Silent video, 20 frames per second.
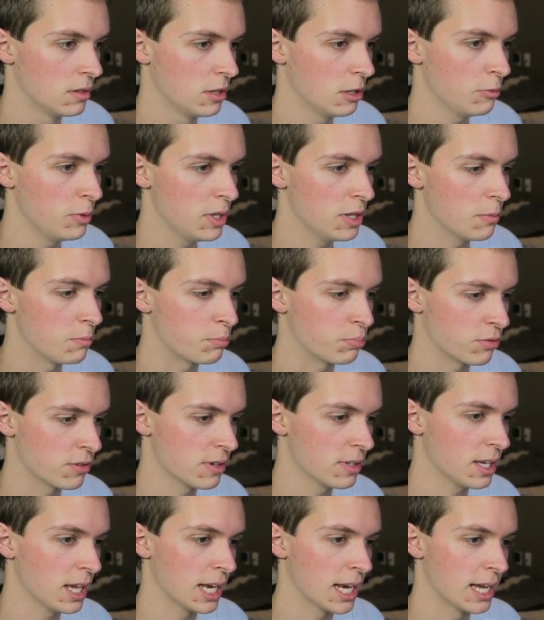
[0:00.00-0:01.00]
That'd be the
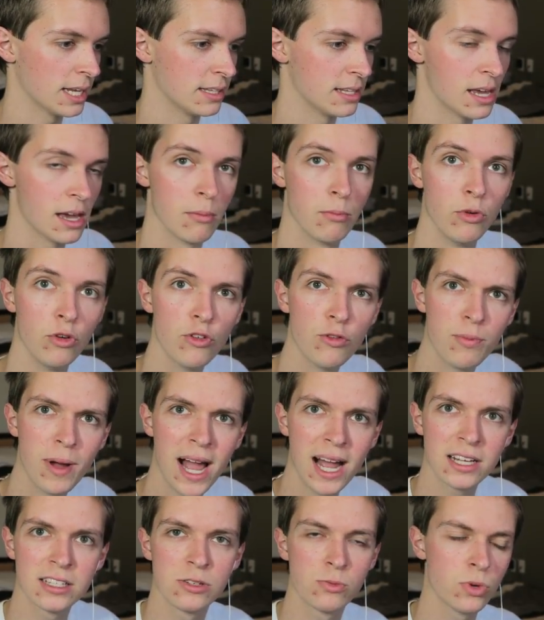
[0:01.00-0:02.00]
brilliant idea. Move
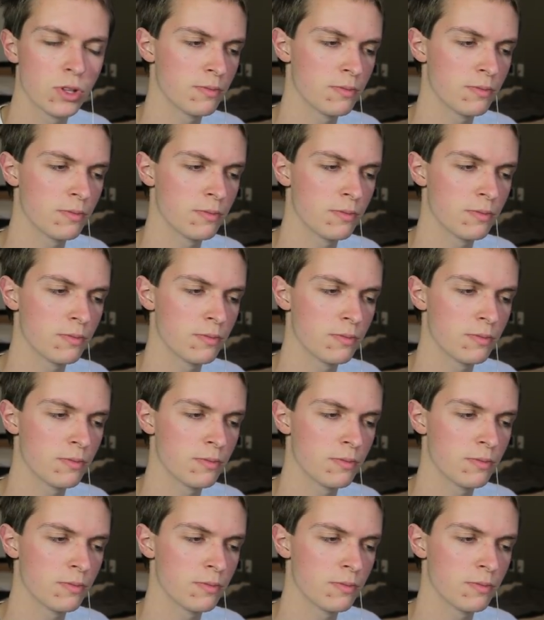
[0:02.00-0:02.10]
back